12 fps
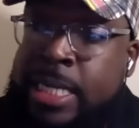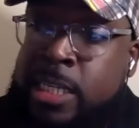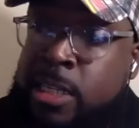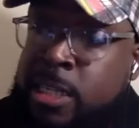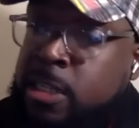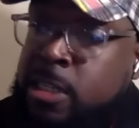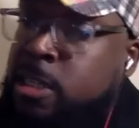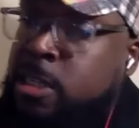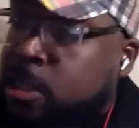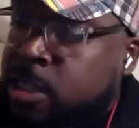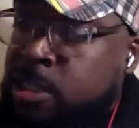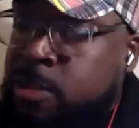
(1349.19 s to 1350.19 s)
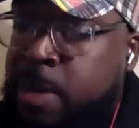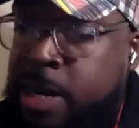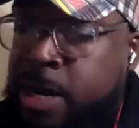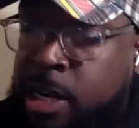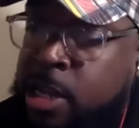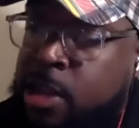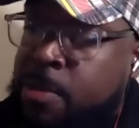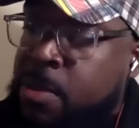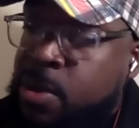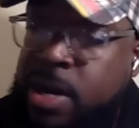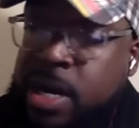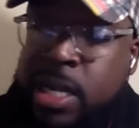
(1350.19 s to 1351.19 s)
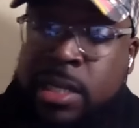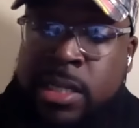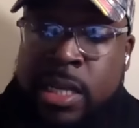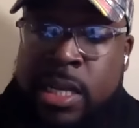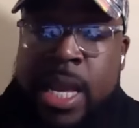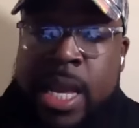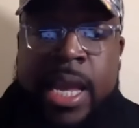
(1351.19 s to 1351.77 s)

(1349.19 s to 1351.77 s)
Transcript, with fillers: the the disparate communities and